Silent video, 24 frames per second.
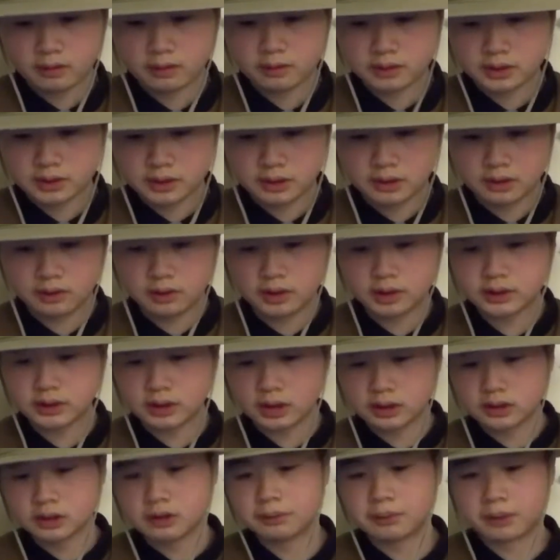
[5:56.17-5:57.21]
so it's
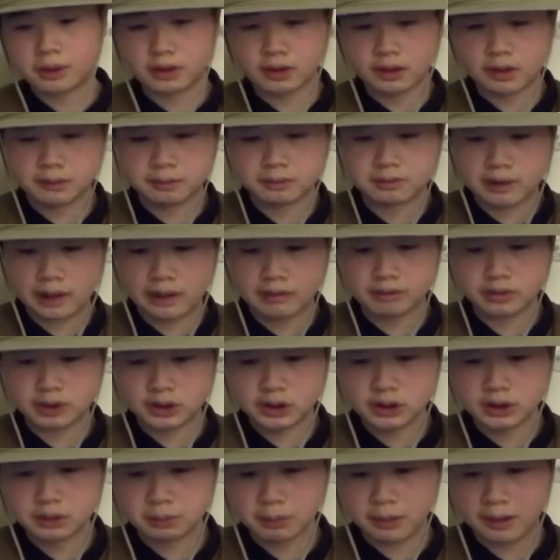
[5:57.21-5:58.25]
also a very good fly
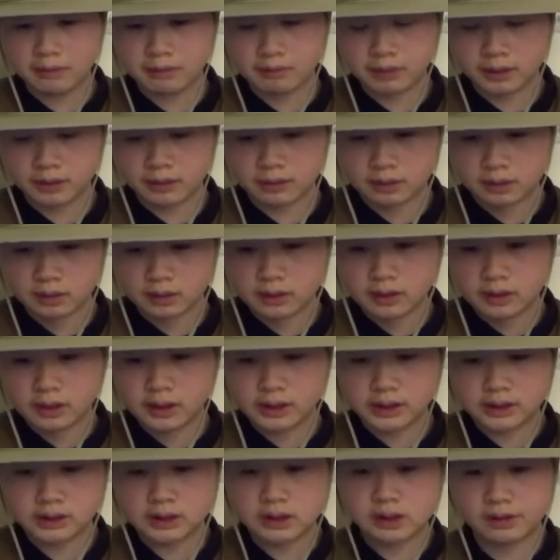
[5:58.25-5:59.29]
fishing spot there.
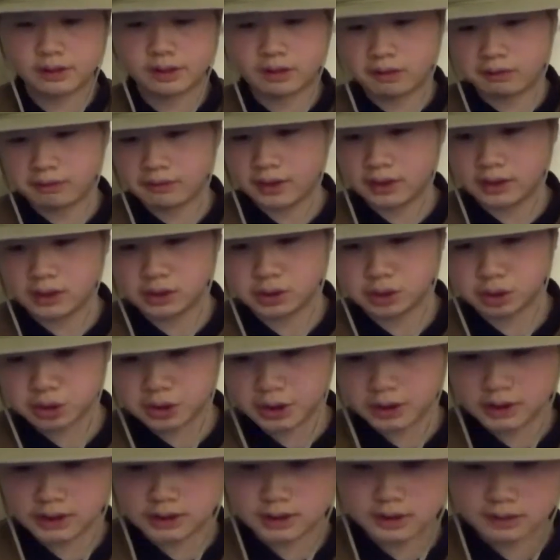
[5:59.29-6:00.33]
It's clear of any
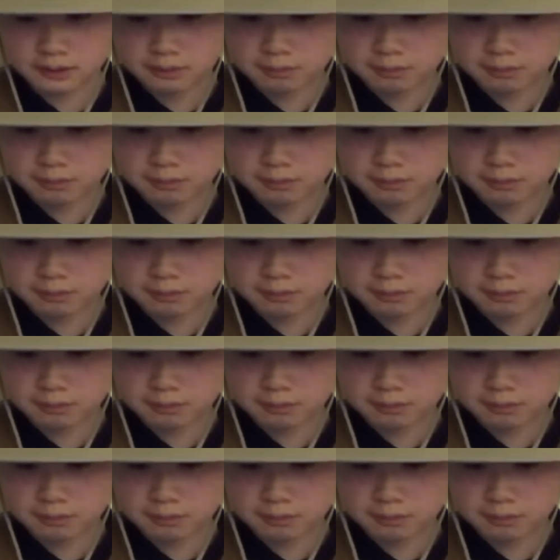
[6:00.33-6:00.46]
trees.